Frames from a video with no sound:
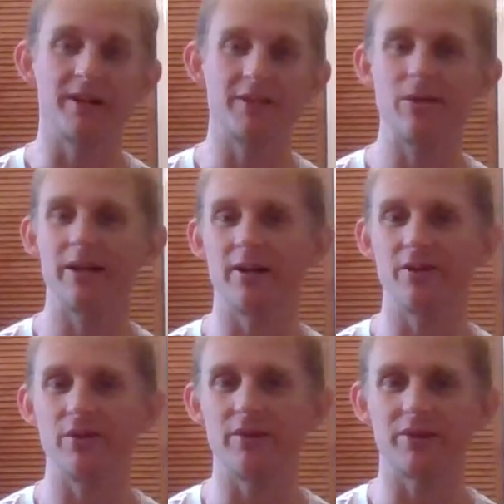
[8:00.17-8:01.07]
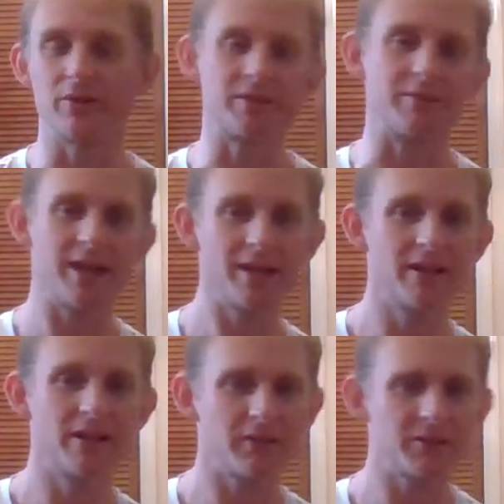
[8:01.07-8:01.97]
I was planning on doing some
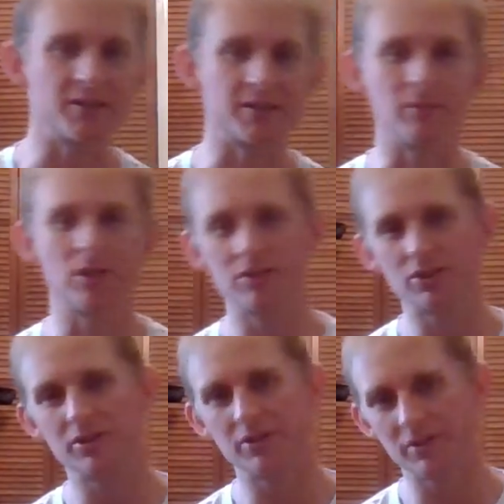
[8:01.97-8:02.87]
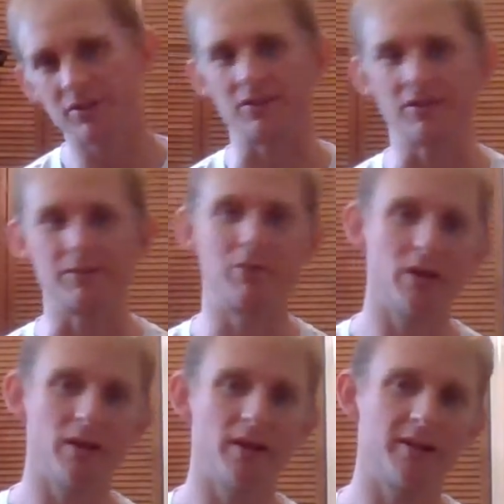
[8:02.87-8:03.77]
deadlifts and some lunges and some
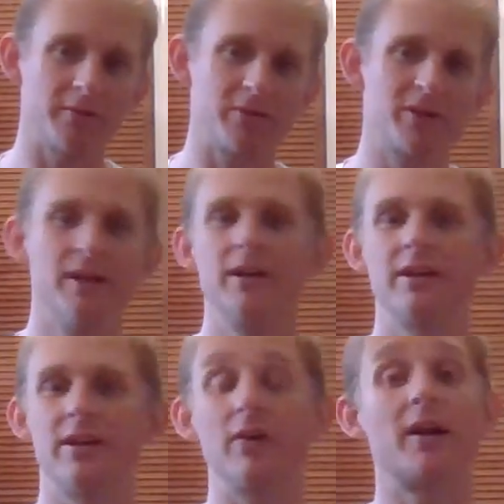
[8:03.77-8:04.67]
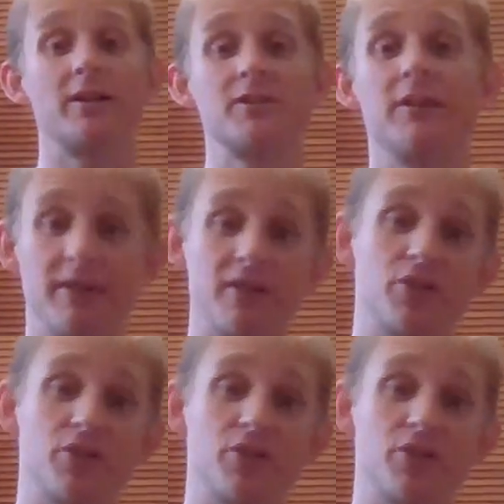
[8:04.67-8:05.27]
pull-ups, a lot of stuff that